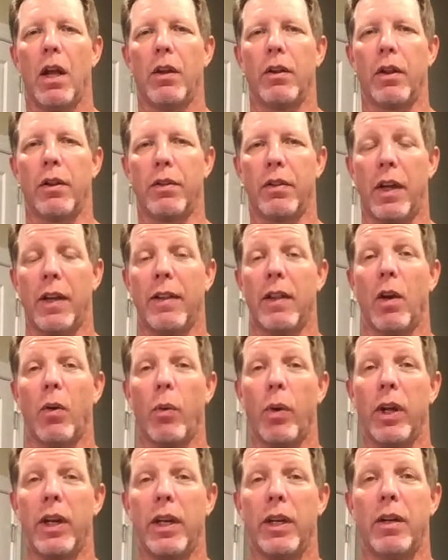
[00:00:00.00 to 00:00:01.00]
The thing that
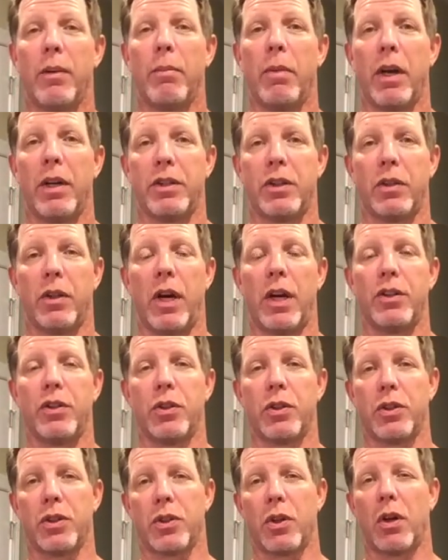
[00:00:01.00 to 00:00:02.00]
we need to measure as
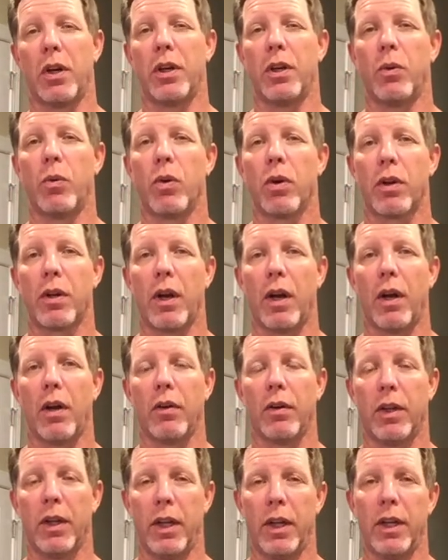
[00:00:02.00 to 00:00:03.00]
you're starting to work
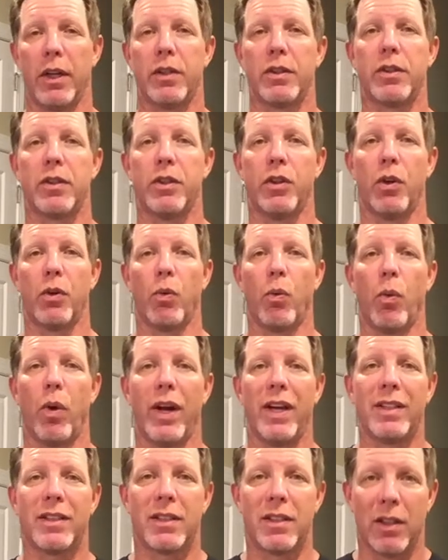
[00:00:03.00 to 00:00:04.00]
out is your
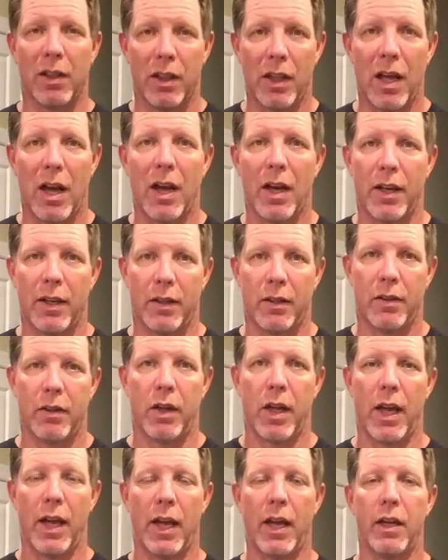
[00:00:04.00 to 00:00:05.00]
waistline
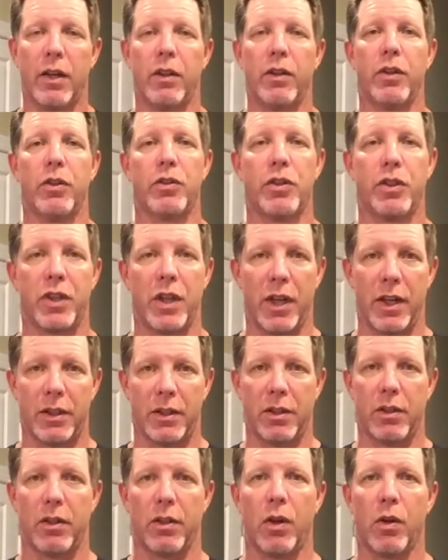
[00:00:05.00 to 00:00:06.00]
and your
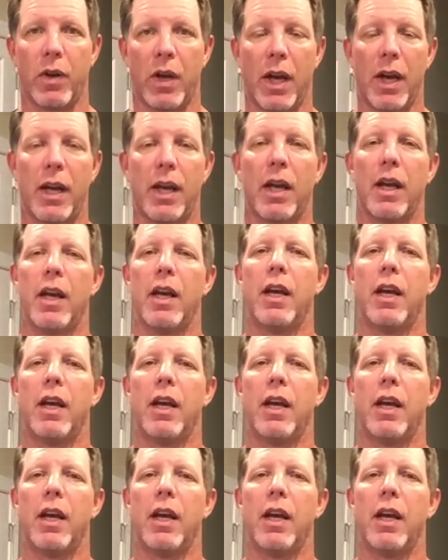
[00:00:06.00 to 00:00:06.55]
chest, okay?